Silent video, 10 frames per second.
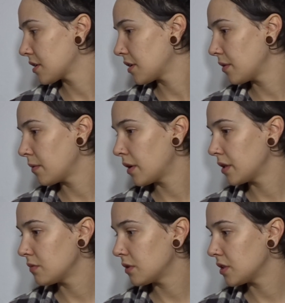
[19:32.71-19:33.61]

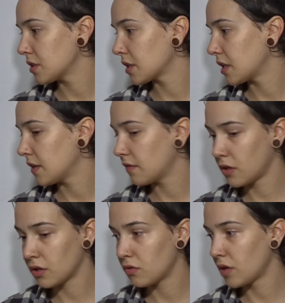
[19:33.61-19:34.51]
otherwise we're just going to have a
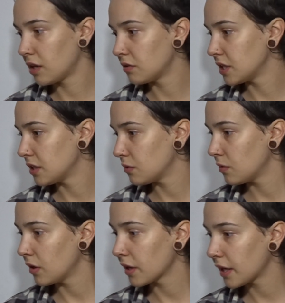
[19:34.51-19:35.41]
crowded
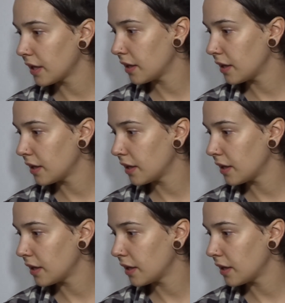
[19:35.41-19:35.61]
work